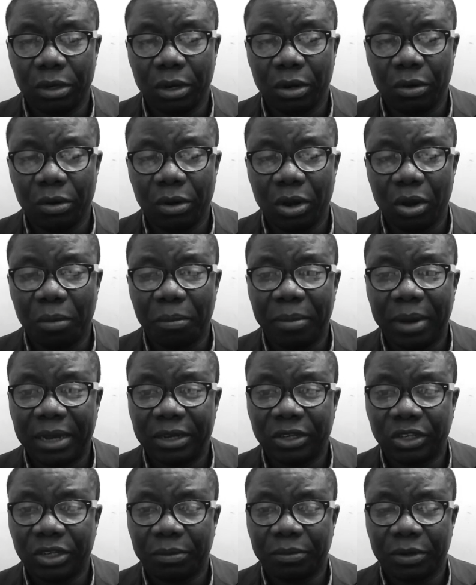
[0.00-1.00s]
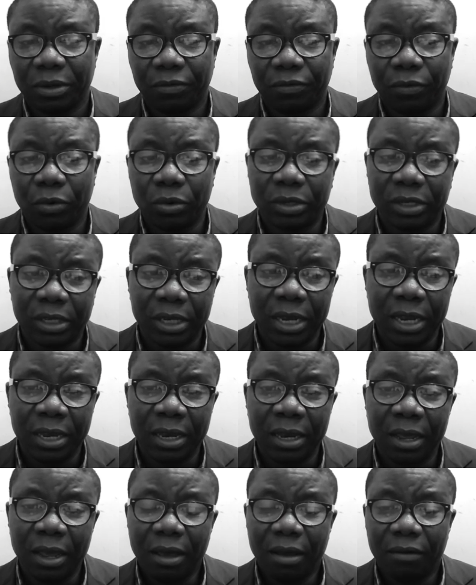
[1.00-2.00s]
You know, Numbers chapter
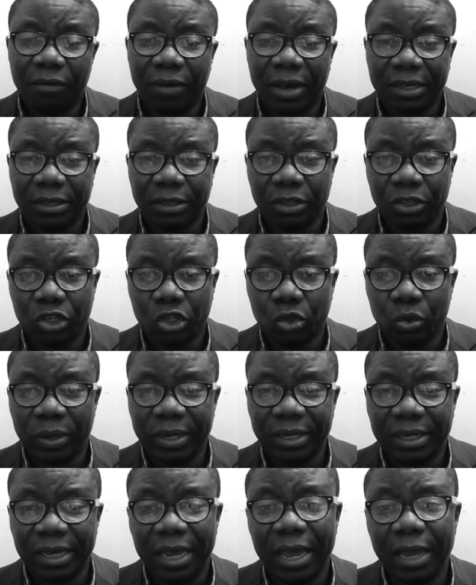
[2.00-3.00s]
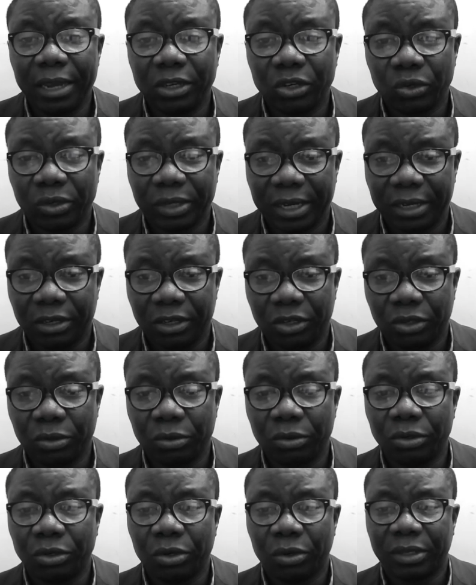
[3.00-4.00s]
14 verses 28 to
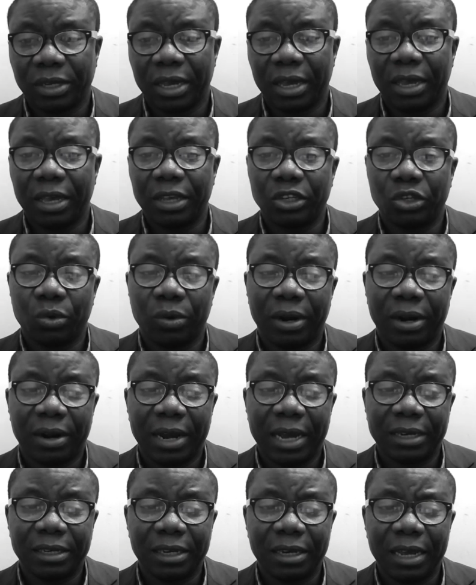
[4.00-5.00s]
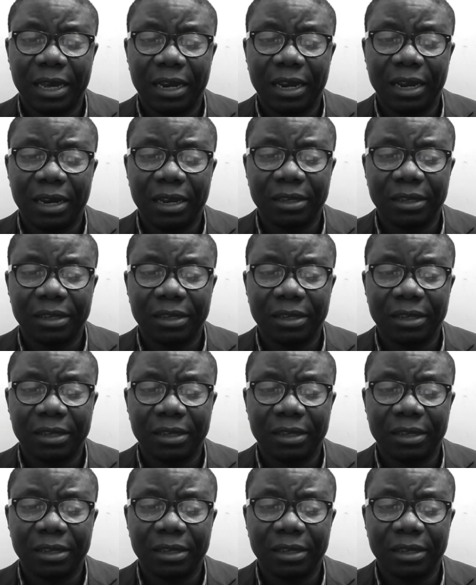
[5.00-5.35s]
32, just in case you are writing that.